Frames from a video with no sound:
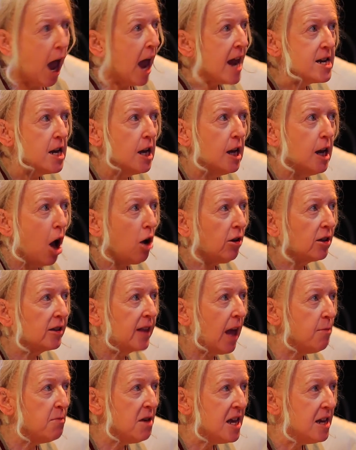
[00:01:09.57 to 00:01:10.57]
the last
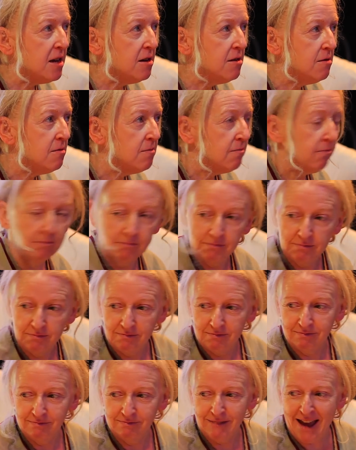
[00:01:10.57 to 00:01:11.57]
number of years,
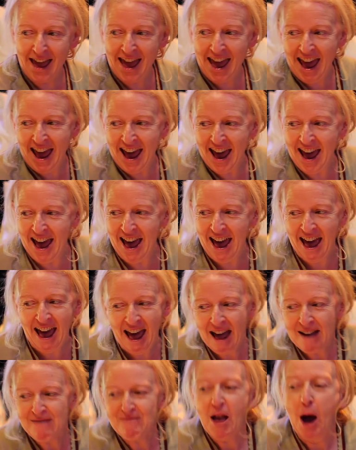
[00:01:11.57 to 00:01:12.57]
is another big thing
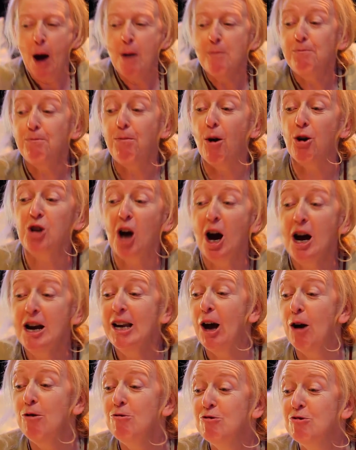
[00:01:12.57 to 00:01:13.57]
for me, as well as
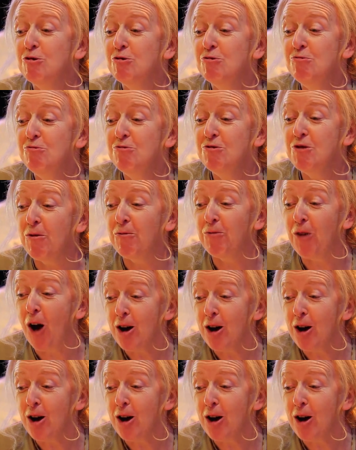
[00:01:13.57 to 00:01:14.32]
working with the three